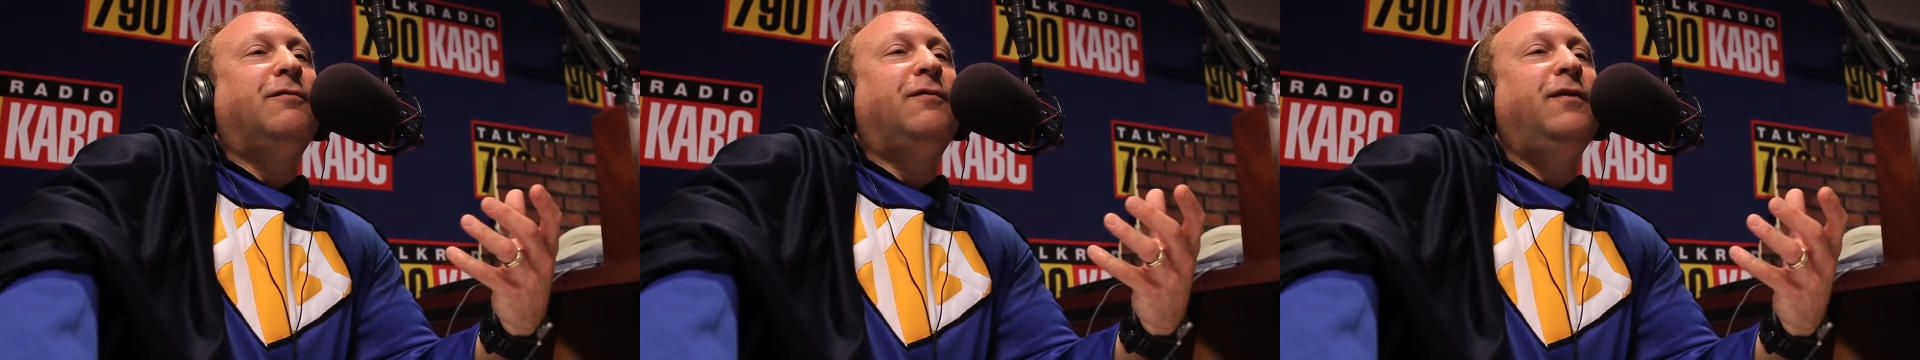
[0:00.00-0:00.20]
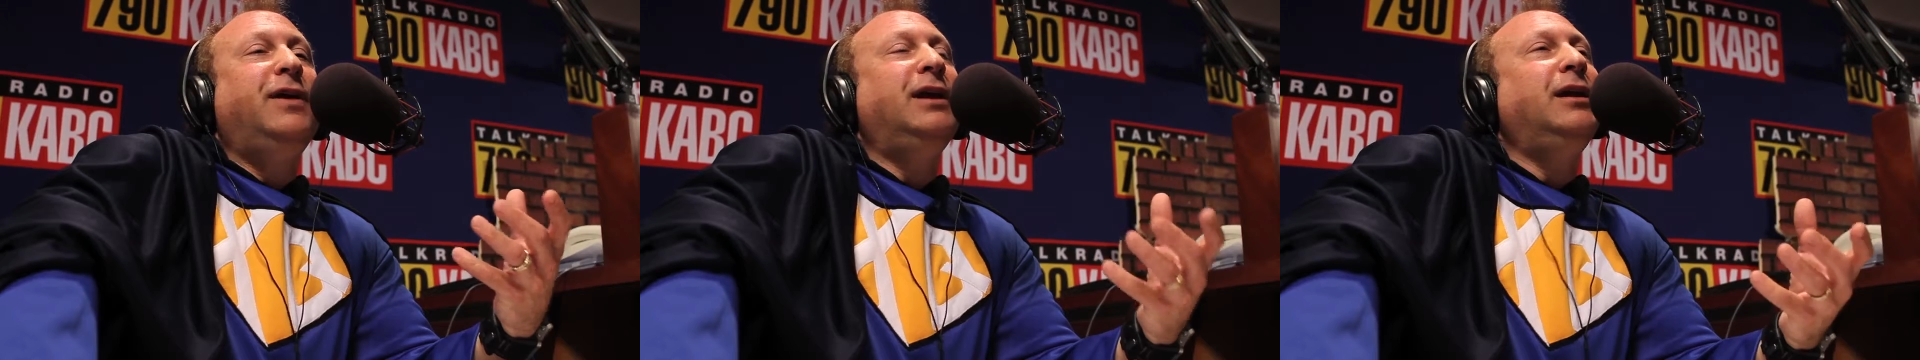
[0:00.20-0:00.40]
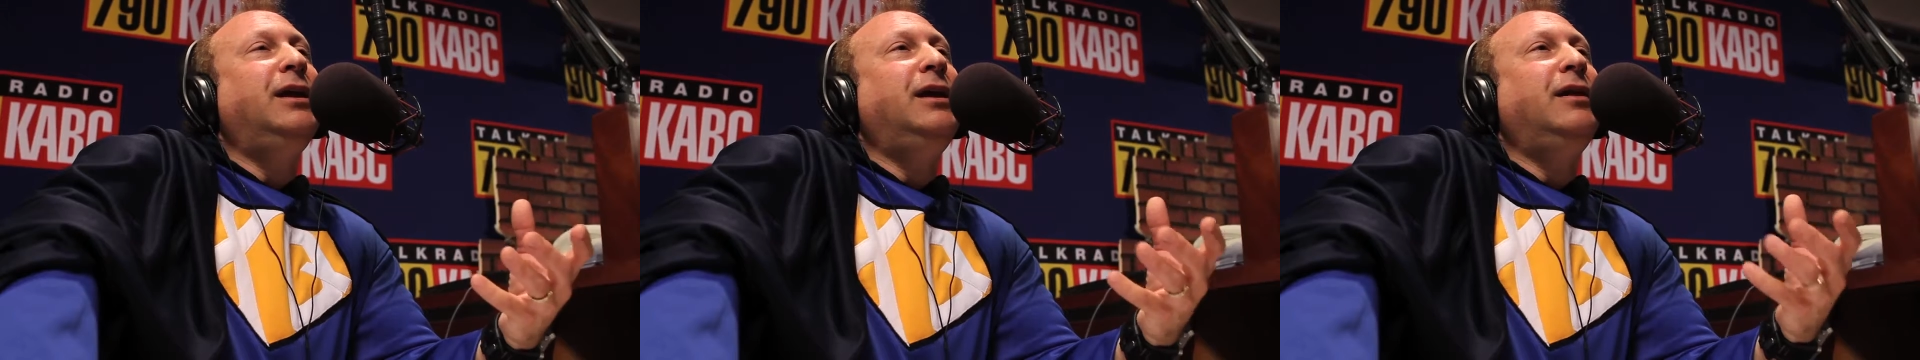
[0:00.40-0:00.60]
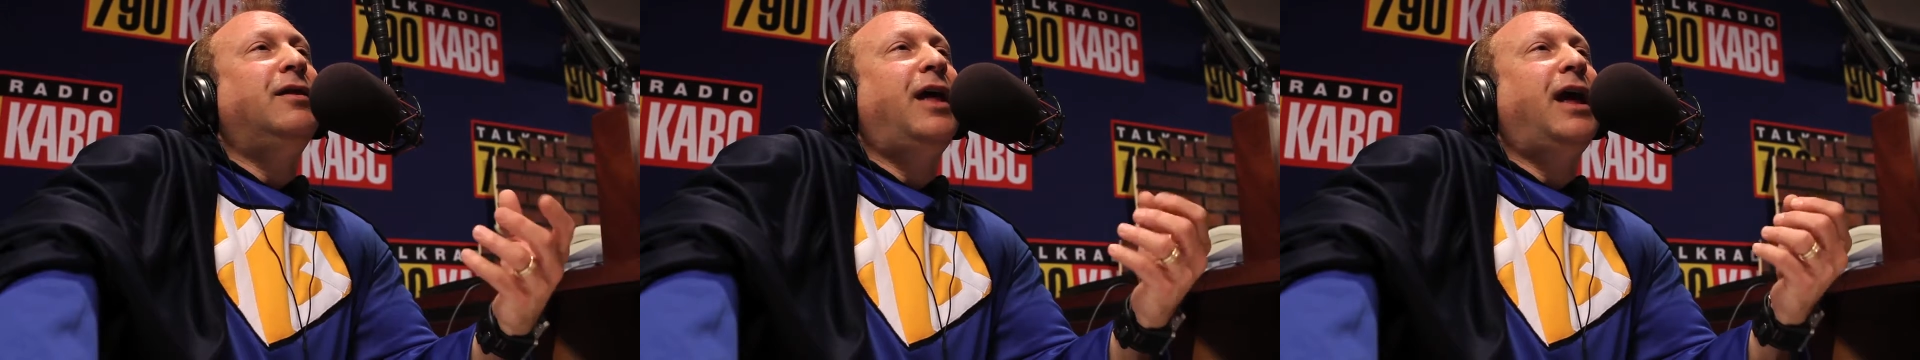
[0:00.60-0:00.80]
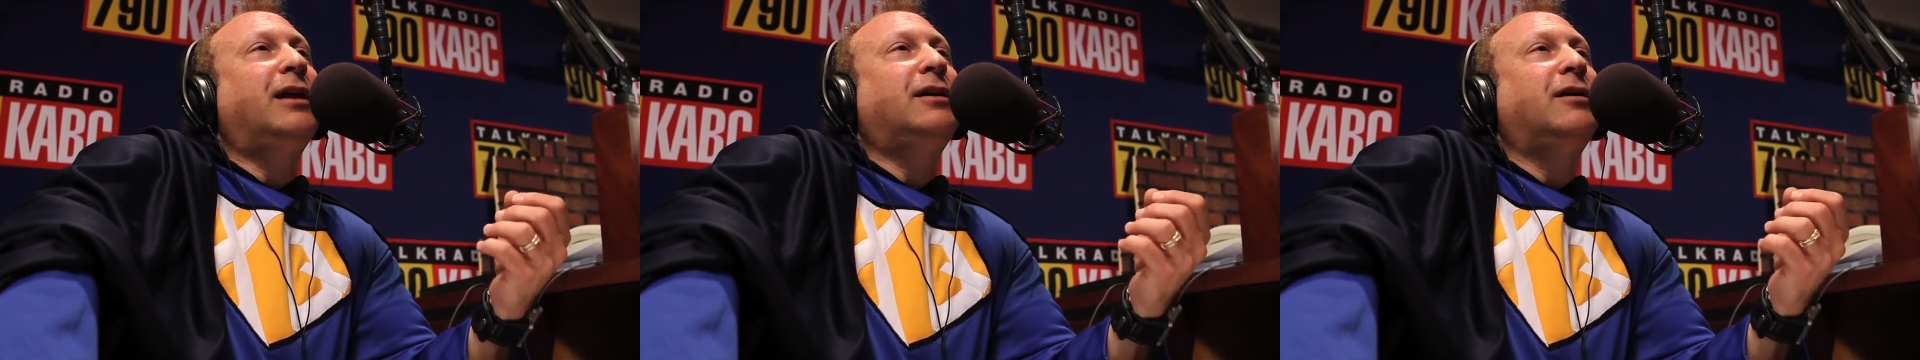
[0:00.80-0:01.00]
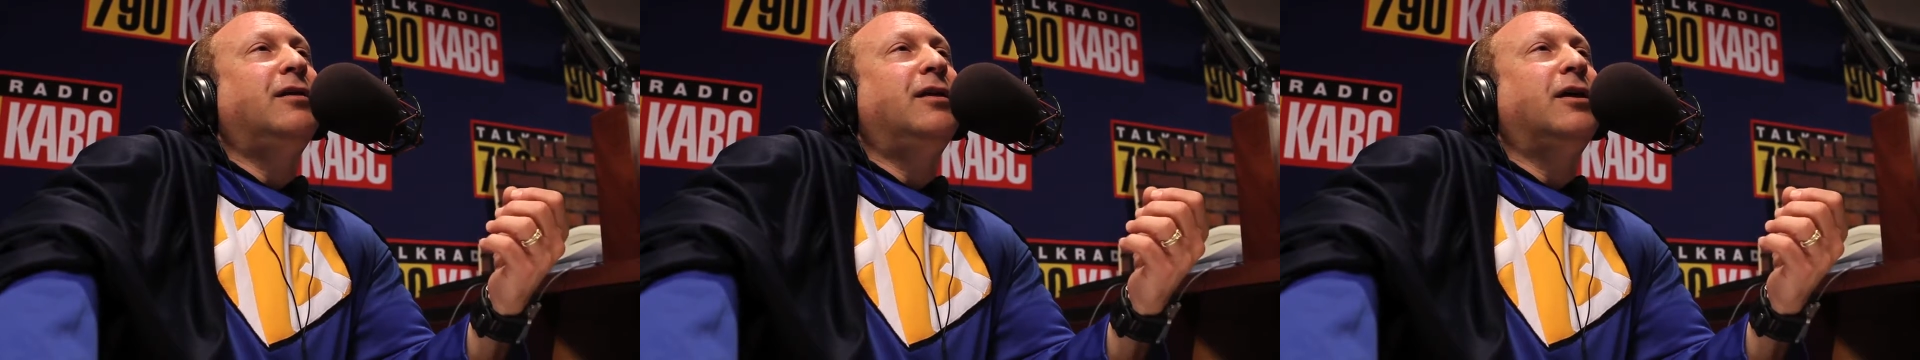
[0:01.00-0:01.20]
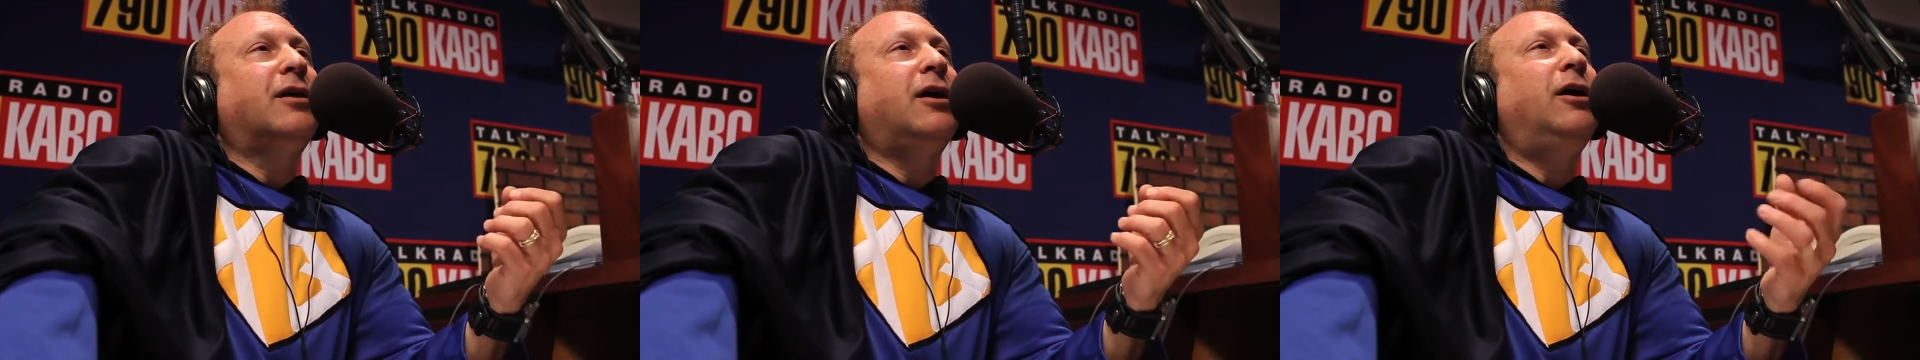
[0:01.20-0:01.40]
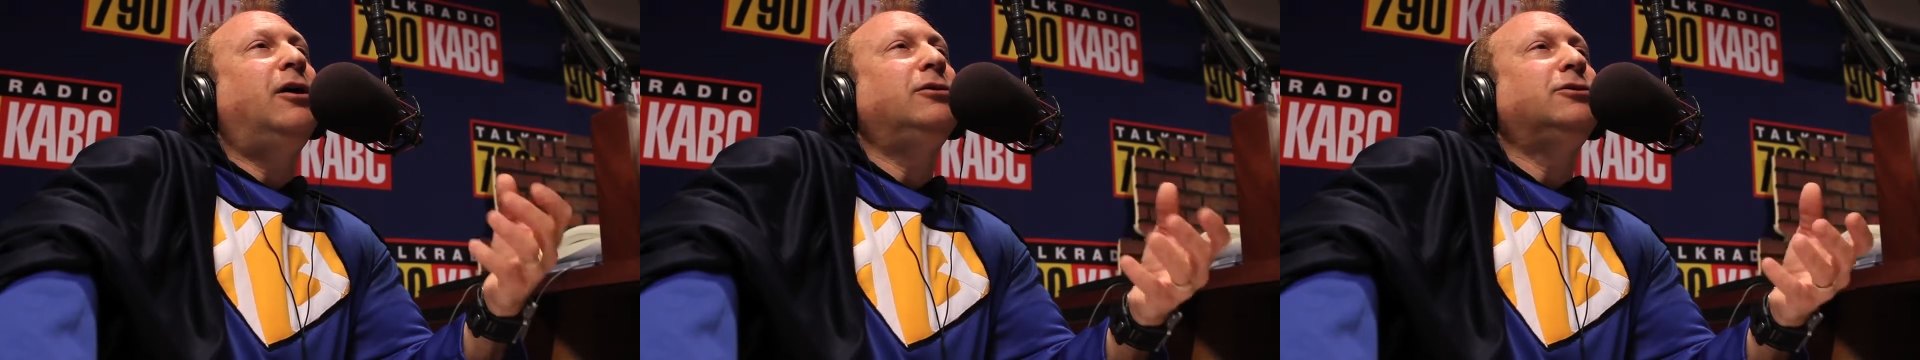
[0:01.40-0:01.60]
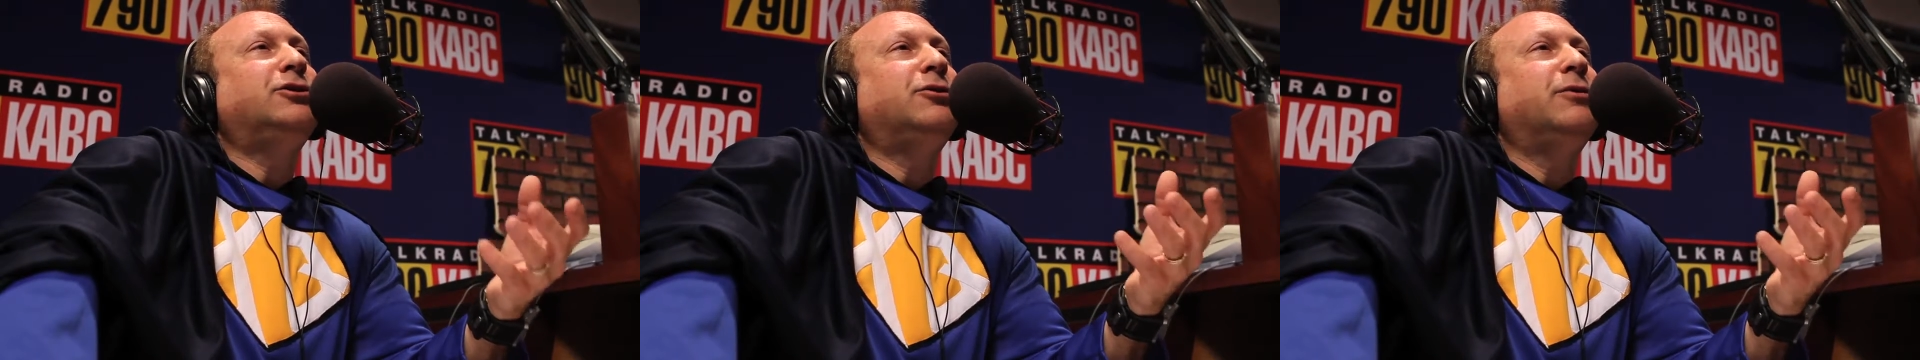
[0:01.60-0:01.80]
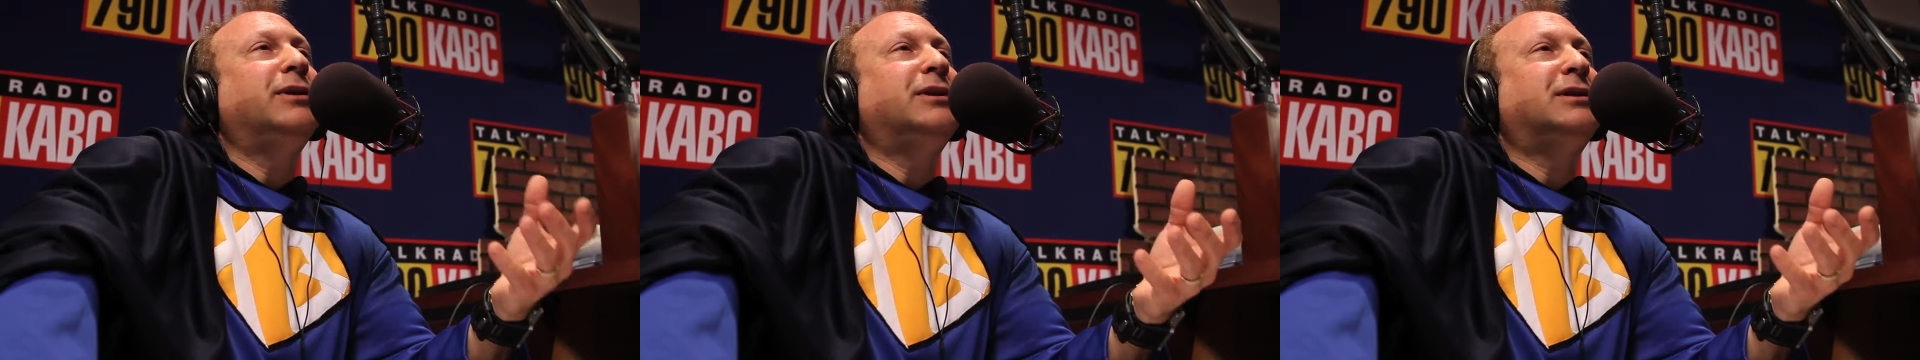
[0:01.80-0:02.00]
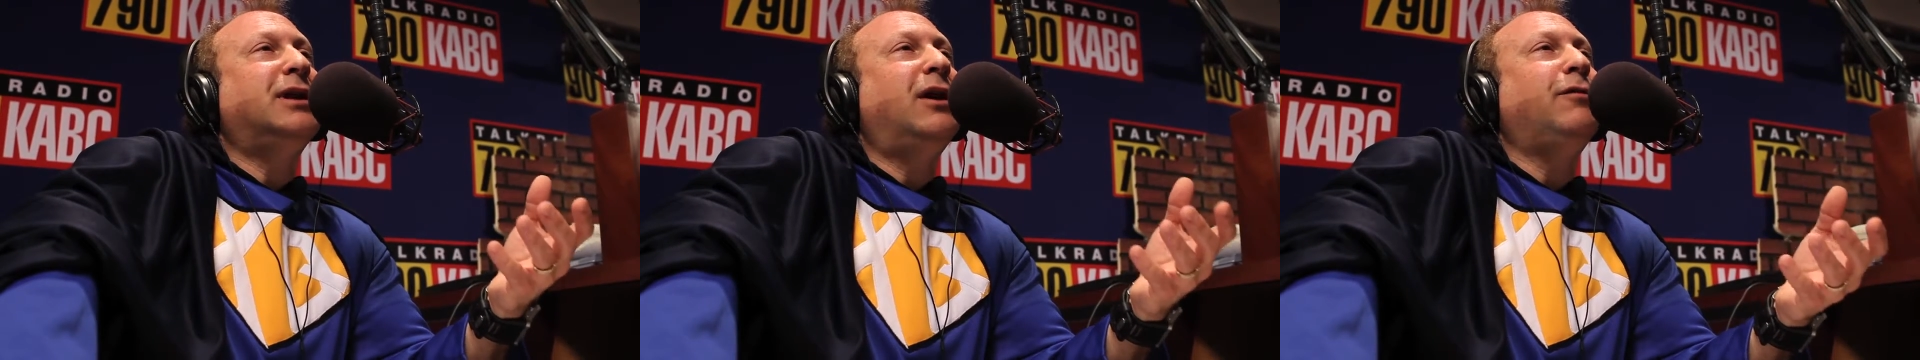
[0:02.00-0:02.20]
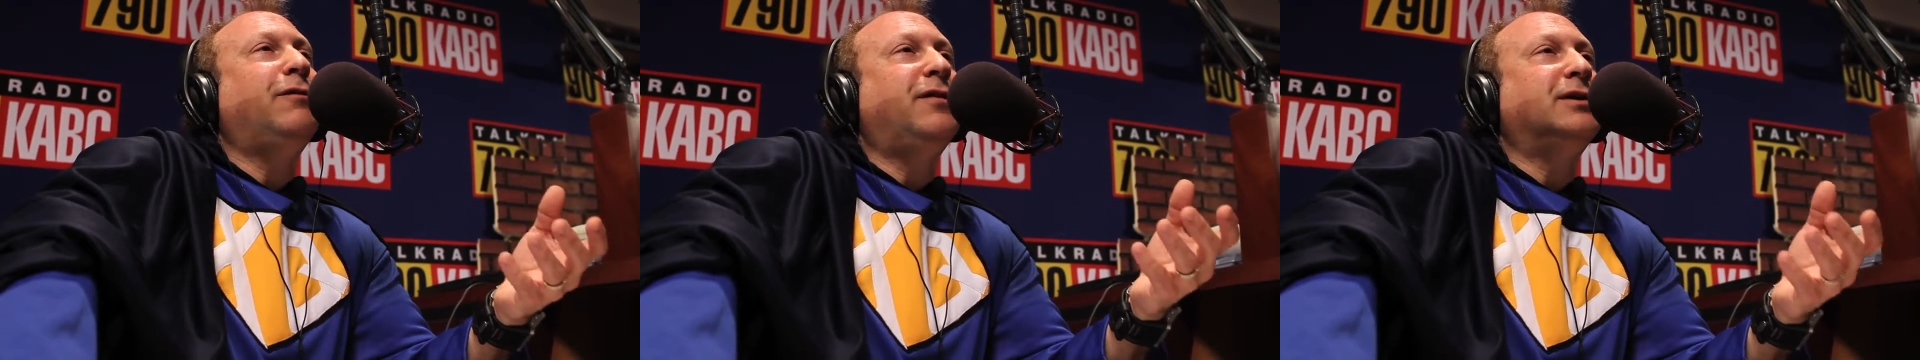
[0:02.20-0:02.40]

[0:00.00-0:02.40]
feeling that the culture itself